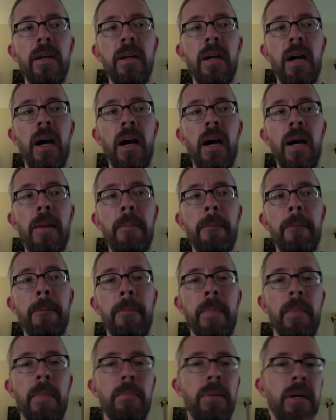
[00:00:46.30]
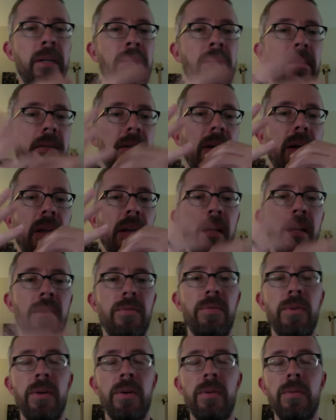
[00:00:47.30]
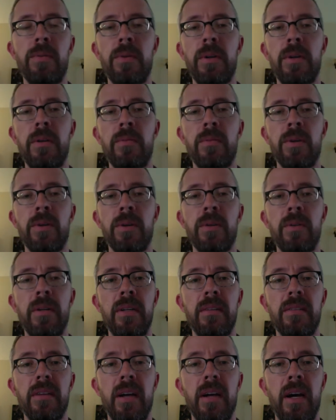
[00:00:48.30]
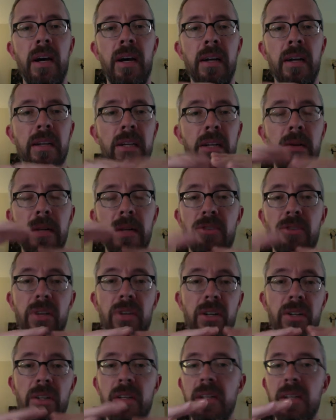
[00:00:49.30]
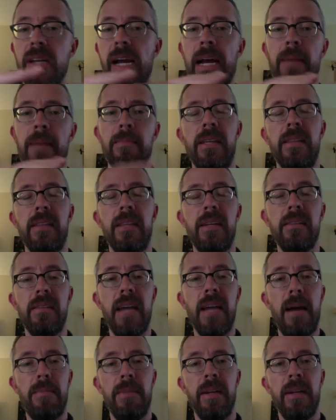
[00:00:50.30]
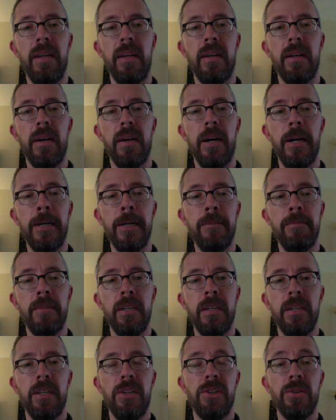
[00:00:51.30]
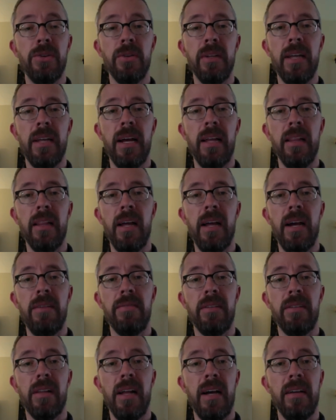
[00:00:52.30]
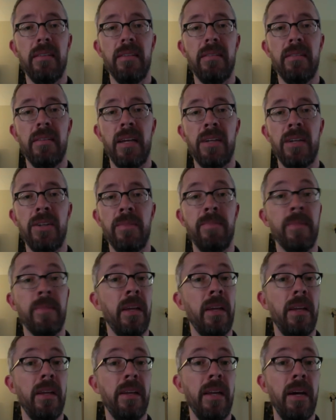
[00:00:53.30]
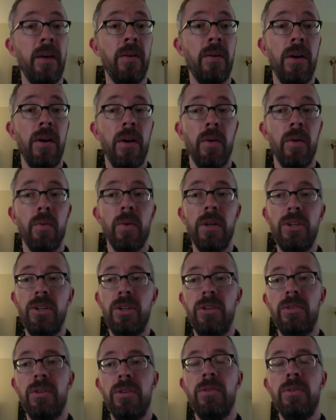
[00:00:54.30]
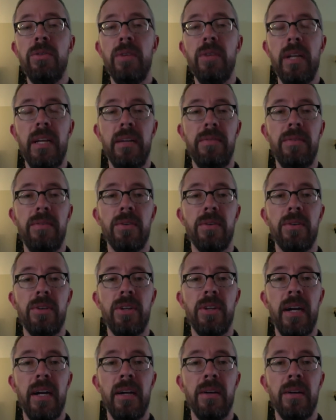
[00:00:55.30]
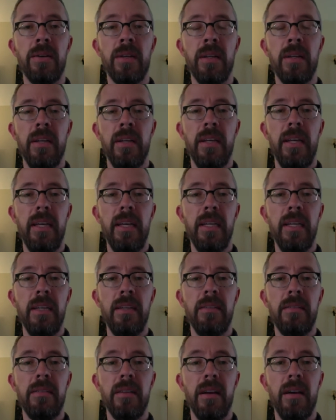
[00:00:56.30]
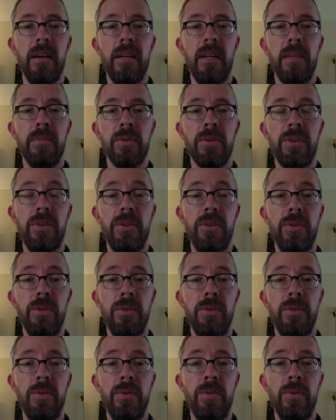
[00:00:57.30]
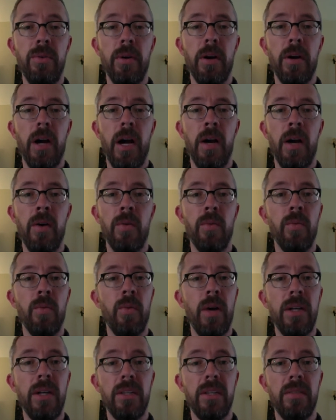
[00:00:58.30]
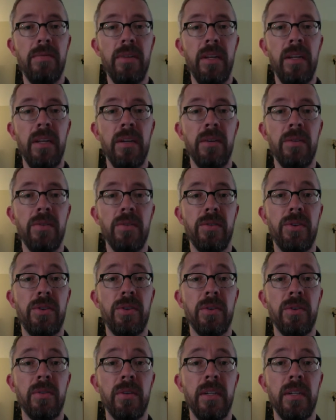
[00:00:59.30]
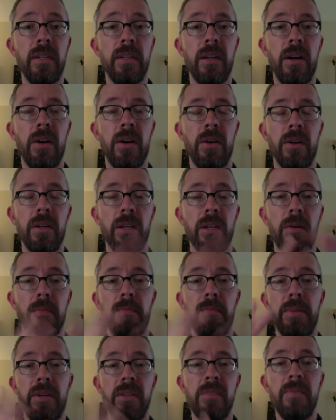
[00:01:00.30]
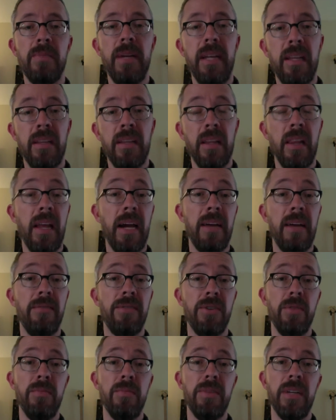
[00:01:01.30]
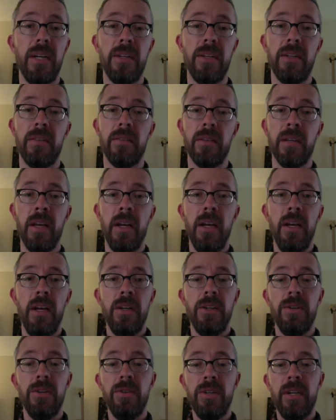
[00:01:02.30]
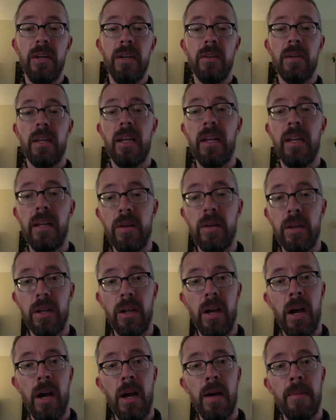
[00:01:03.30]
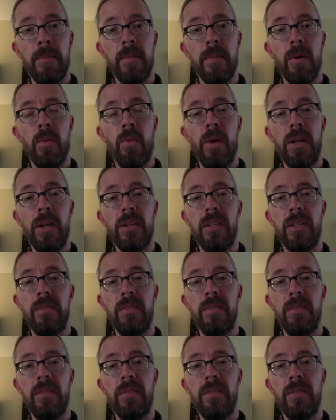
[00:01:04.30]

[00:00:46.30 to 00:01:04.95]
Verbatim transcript: Um, but a lot of what, what we're doing is uh, you know instruction that hap- that is happening um, during that live class session. Now, what should you do if your child is unable to uh, watch the videos during or you know participate in the live zoom sessions your child can um, watch the